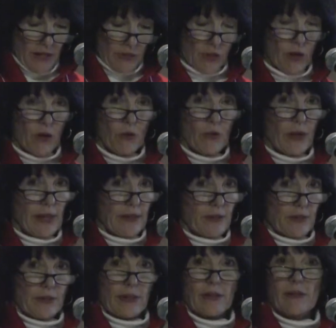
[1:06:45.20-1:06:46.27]
So I
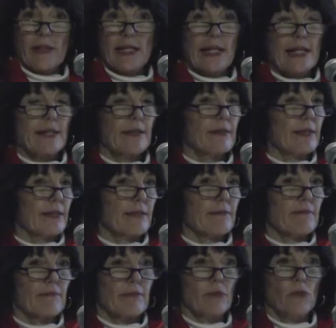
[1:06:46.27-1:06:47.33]
just said, all right, A to
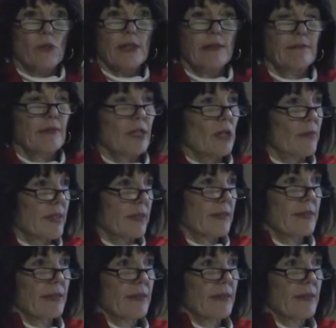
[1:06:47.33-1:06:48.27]
Z. What, you know, we could